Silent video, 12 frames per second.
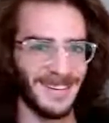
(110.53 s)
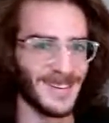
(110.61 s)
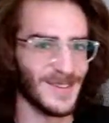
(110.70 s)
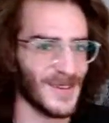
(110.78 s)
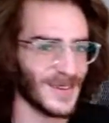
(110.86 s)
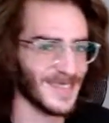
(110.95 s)

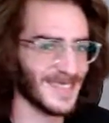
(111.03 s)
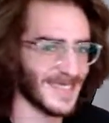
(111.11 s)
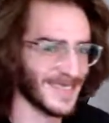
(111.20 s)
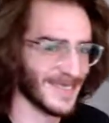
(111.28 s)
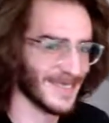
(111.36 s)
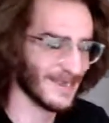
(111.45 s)
most
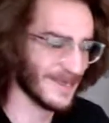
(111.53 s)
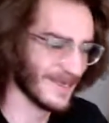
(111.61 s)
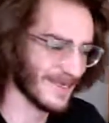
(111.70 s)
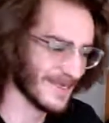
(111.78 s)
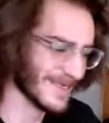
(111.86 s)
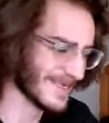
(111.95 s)
technical
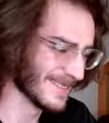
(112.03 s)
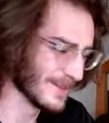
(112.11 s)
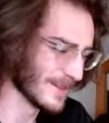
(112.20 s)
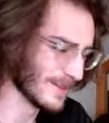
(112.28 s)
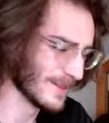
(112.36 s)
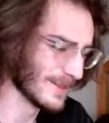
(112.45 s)
founders
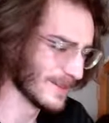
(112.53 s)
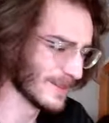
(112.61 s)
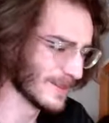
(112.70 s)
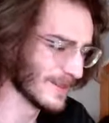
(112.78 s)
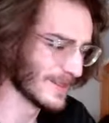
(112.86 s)
probably do.